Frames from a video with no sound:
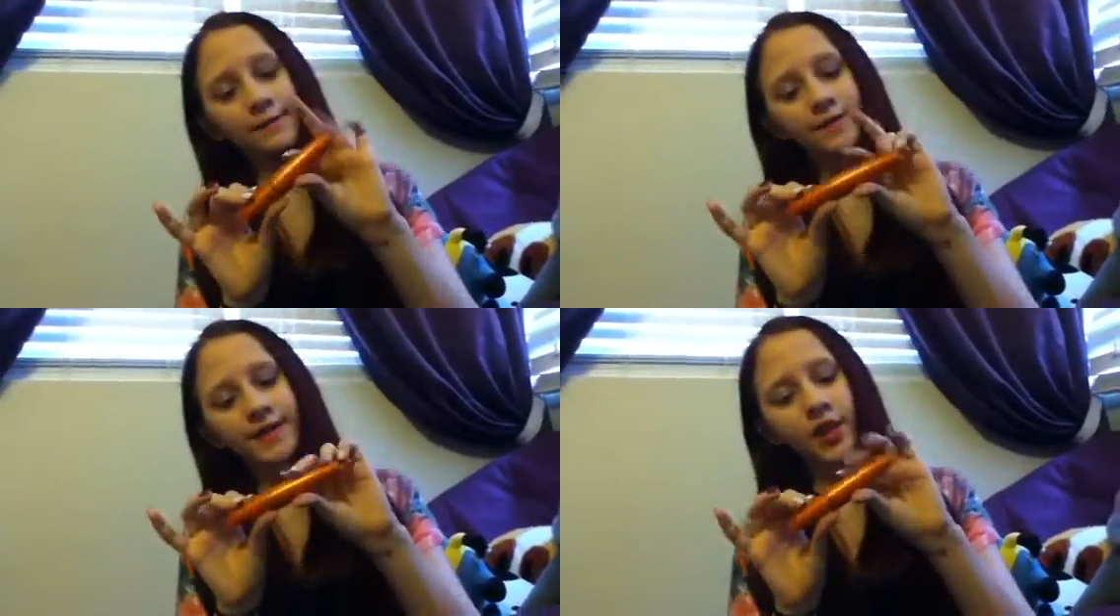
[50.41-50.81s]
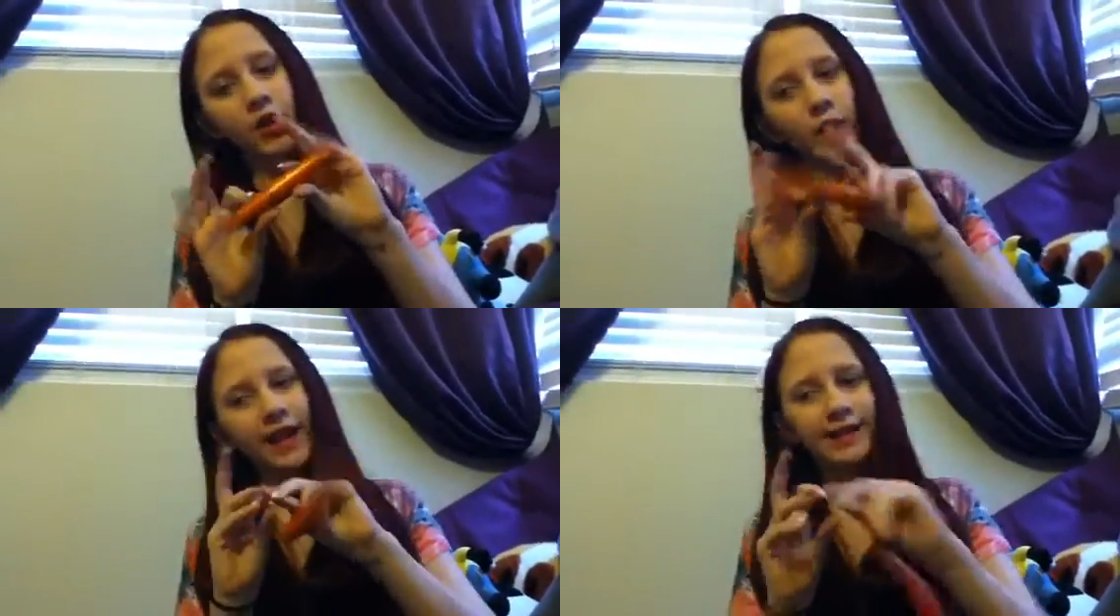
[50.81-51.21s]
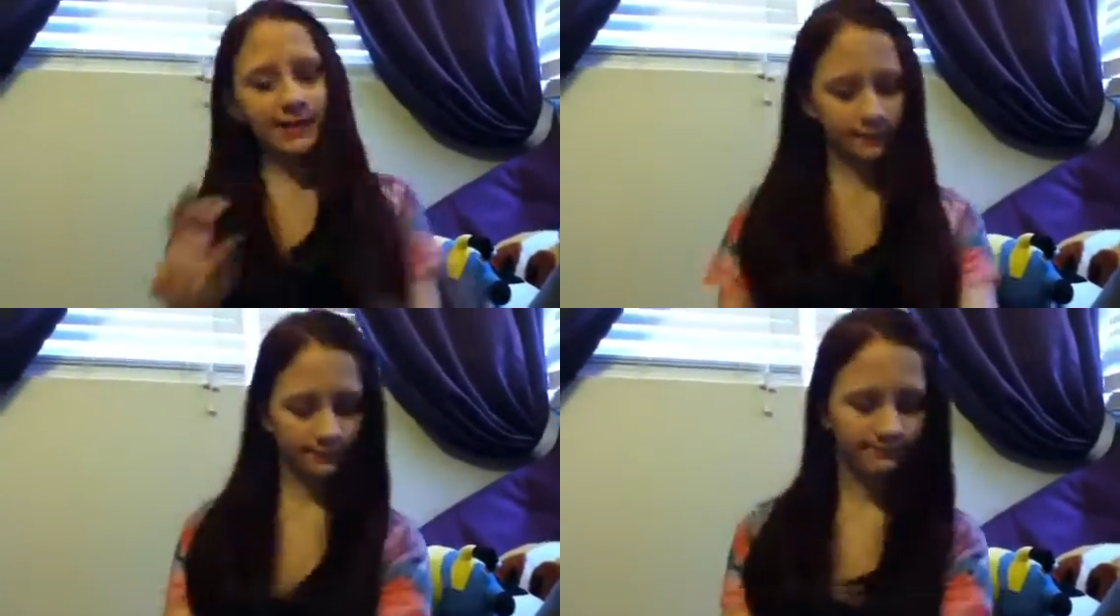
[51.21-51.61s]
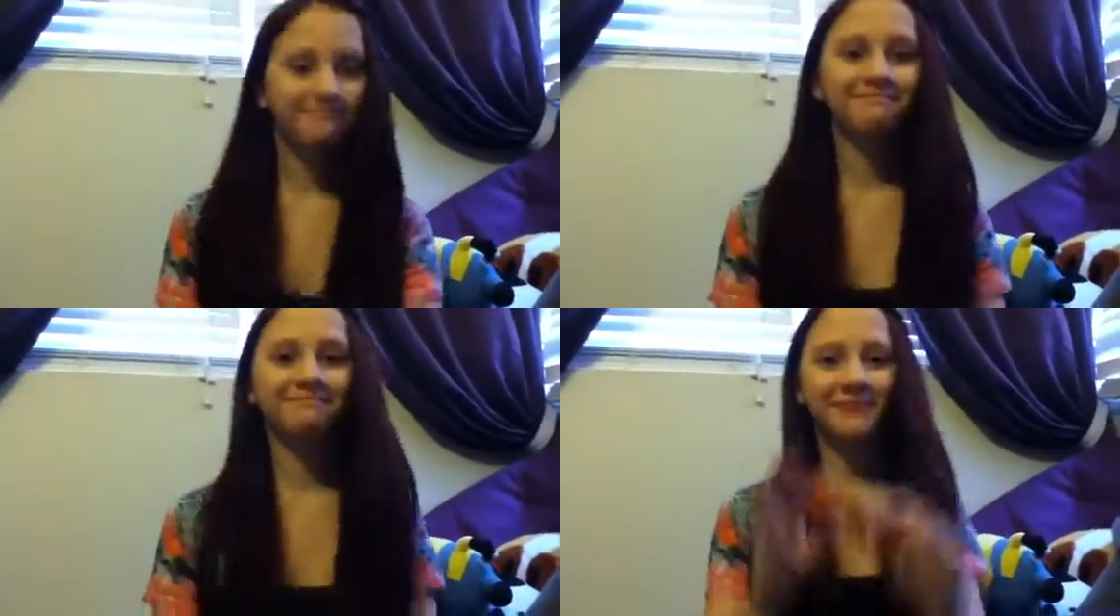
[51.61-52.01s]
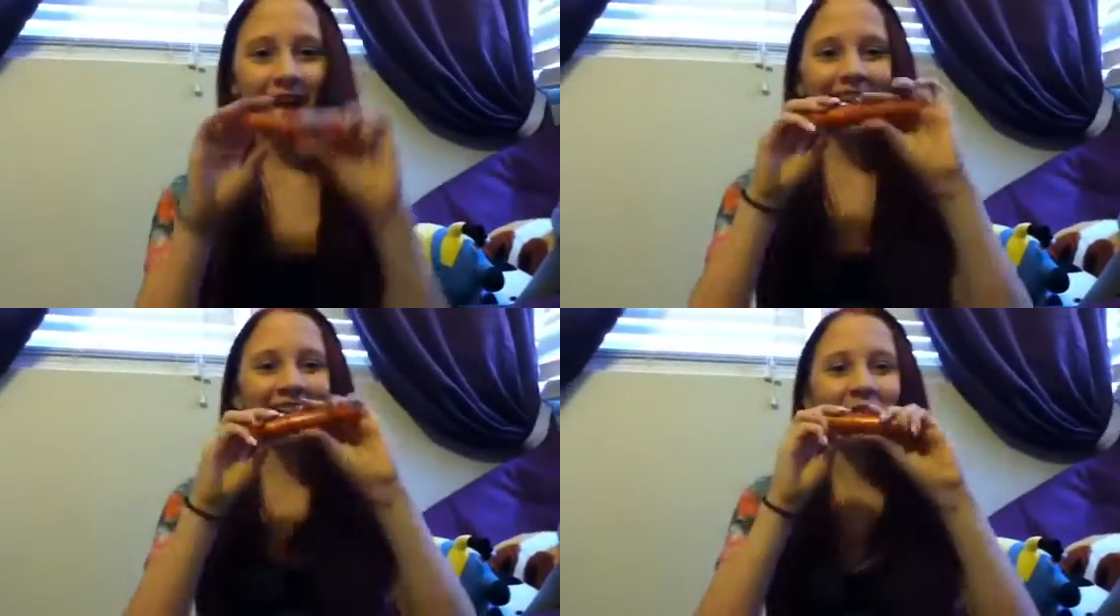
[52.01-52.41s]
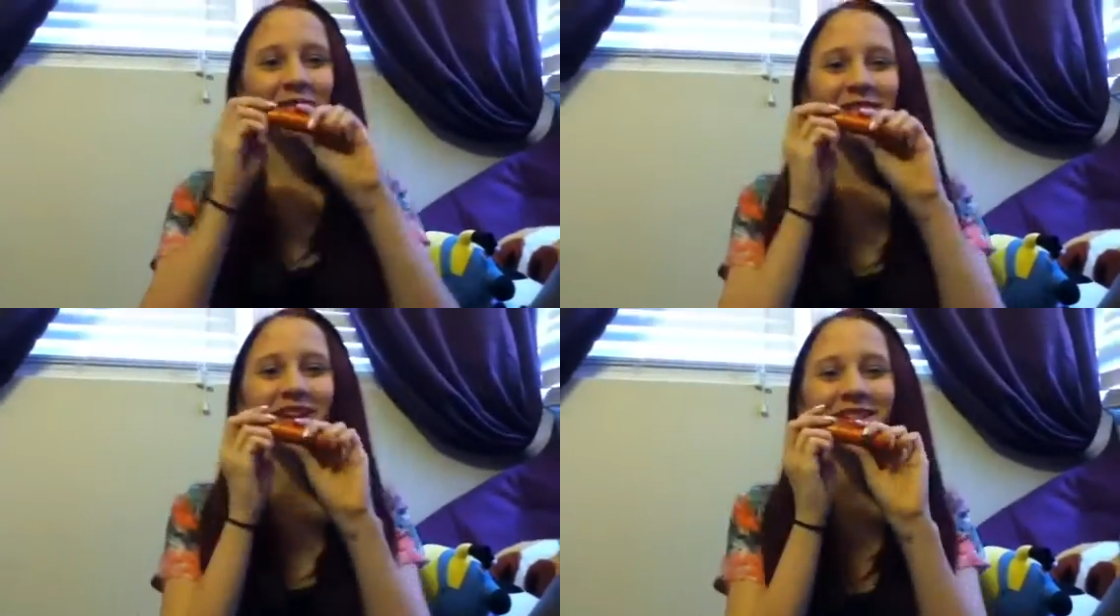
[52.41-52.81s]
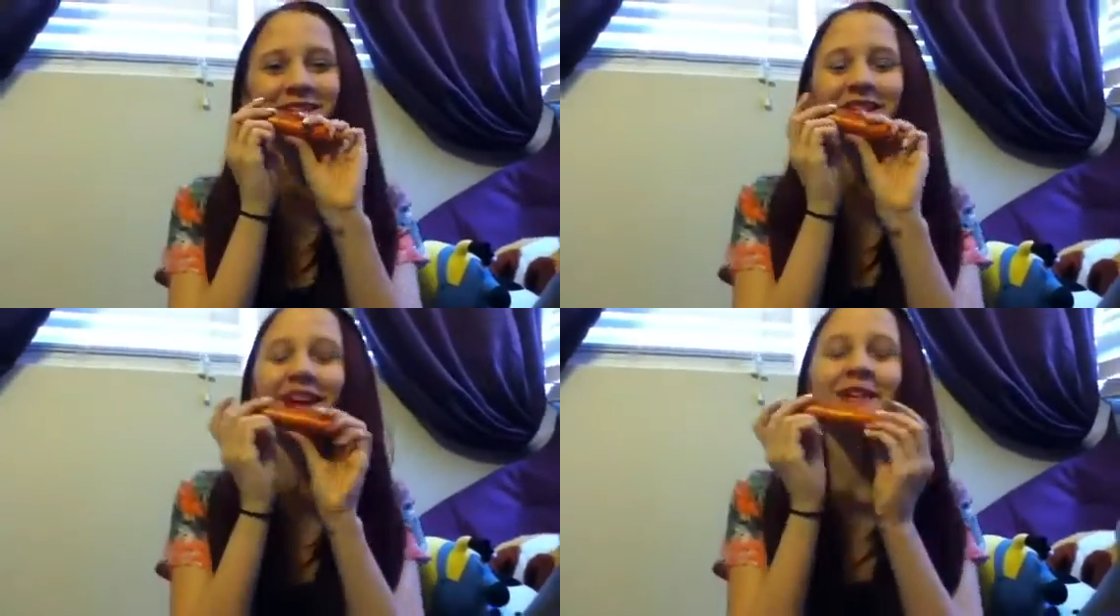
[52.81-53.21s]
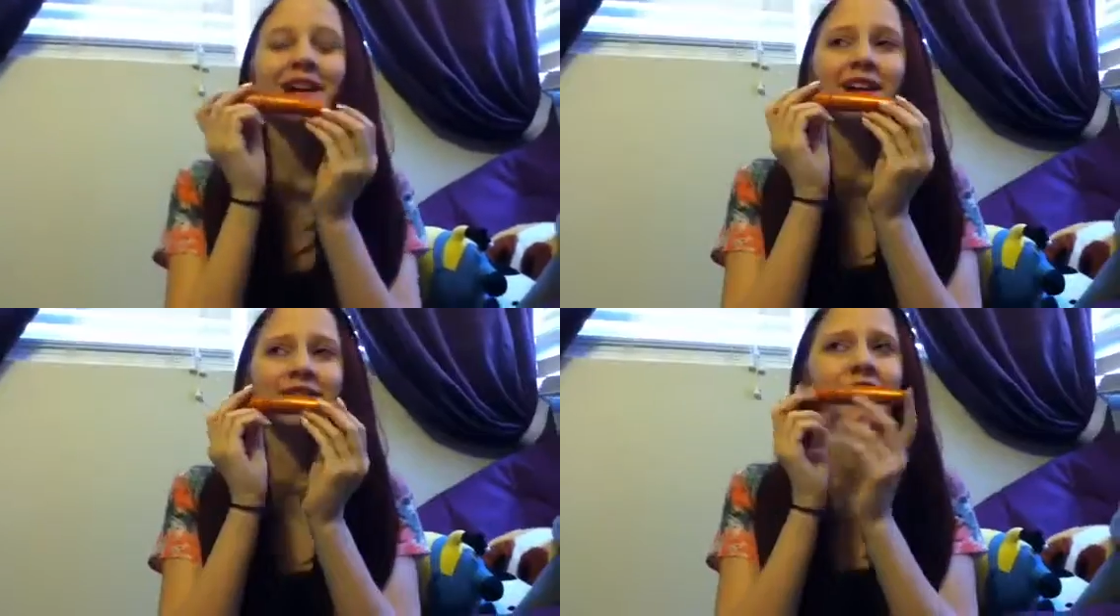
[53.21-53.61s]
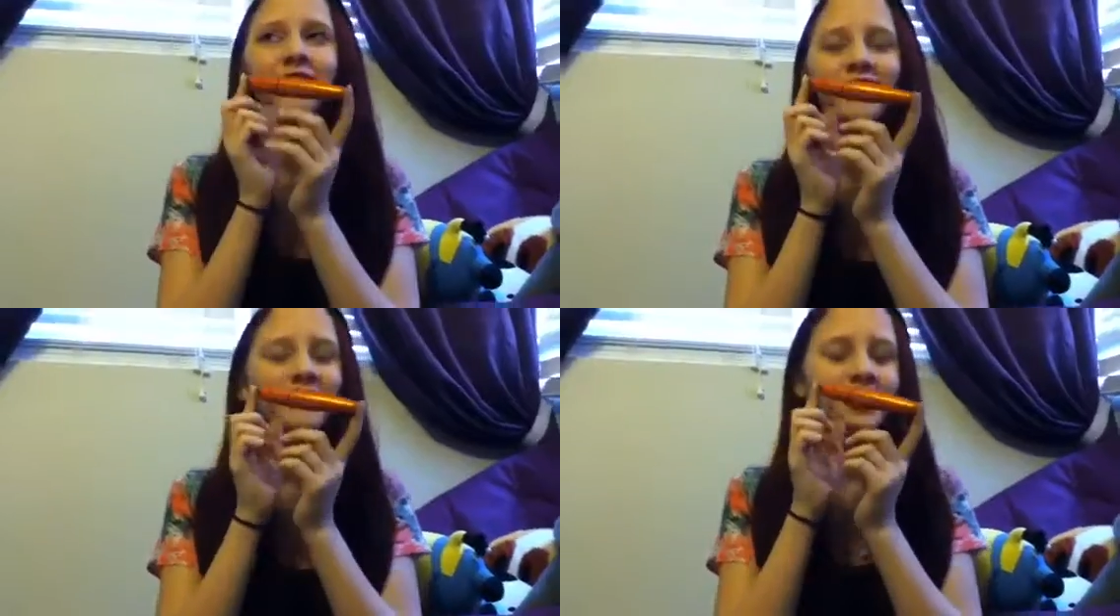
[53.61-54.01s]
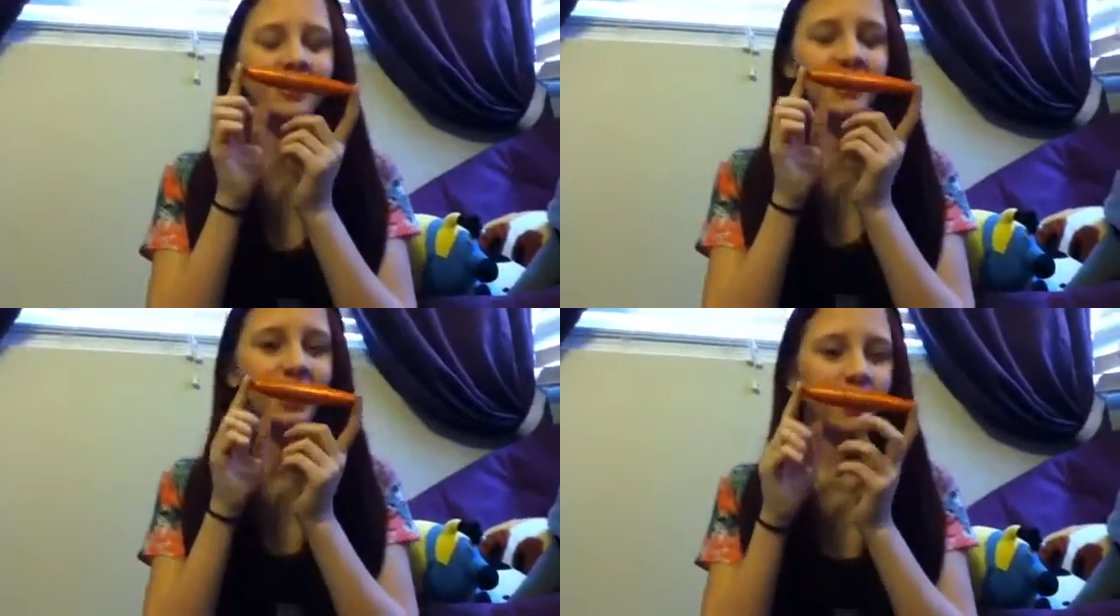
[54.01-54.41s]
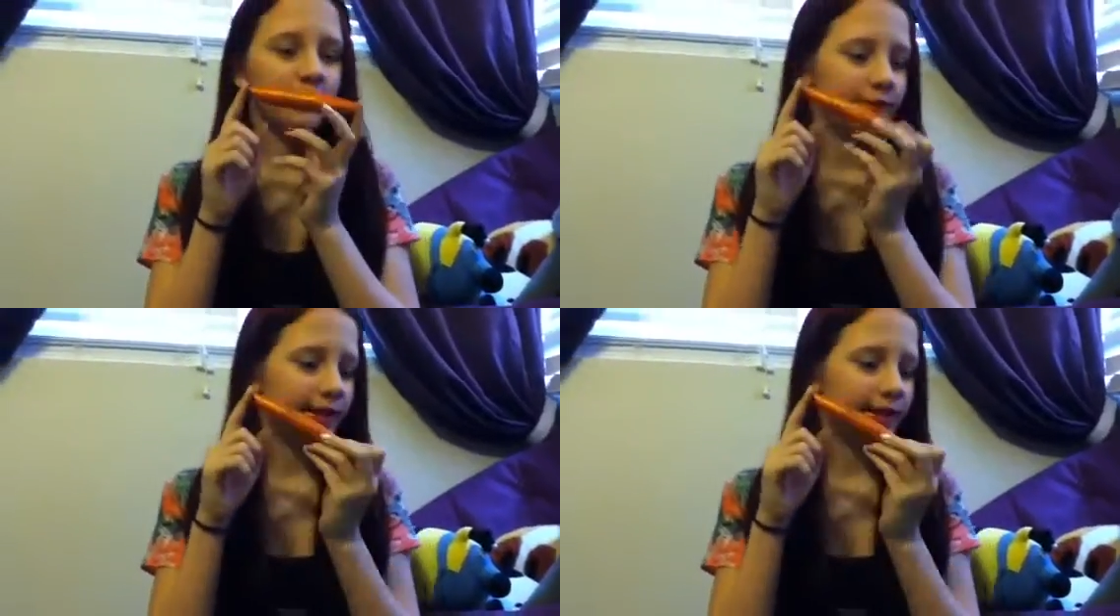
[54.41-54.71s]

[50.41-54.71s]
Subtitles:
So I got this from a drugstore, $2.50 or so.